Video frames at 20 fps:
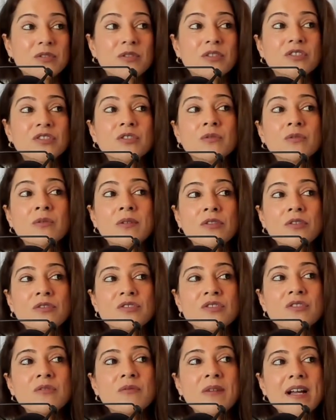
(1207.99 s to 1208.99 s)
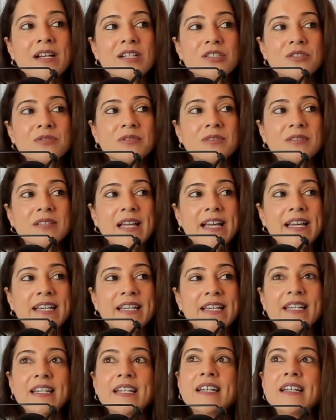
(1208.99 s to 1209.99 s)
So there's no actual
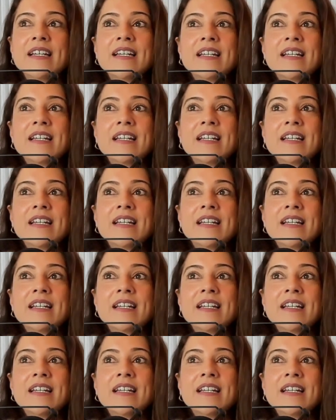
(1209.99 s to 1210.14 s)
like,